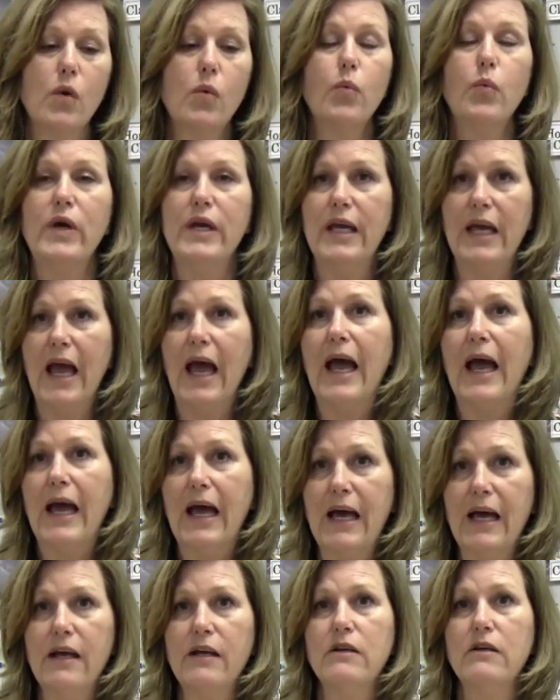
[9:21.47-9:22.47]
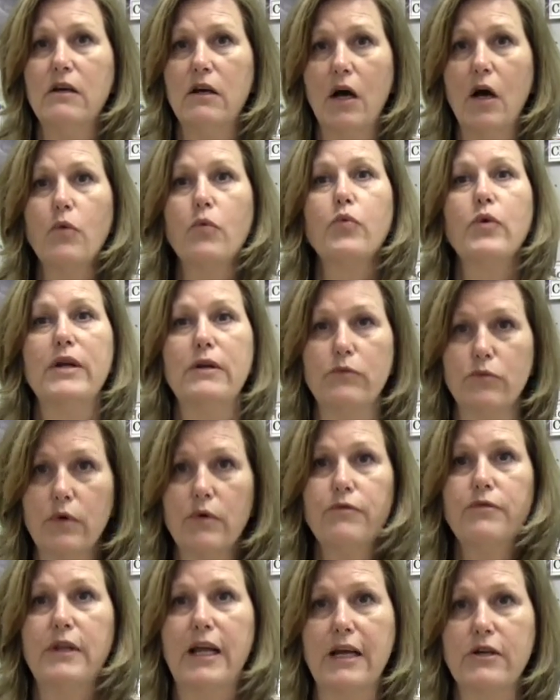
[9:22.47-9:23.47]
we had a written
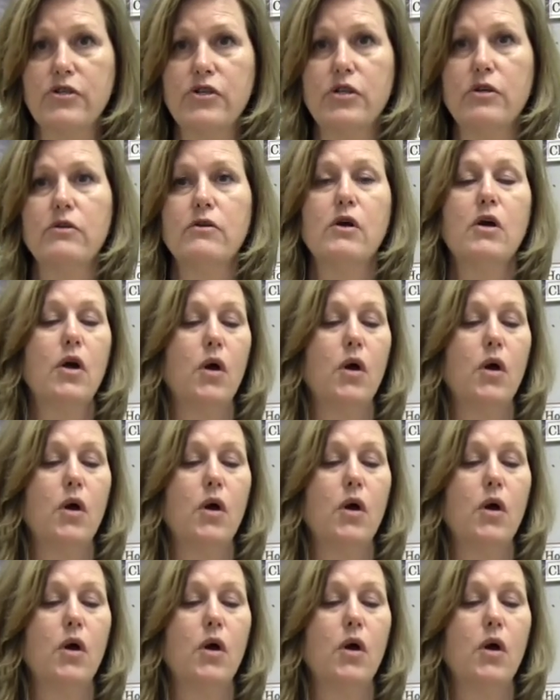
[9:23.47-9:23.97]
reflection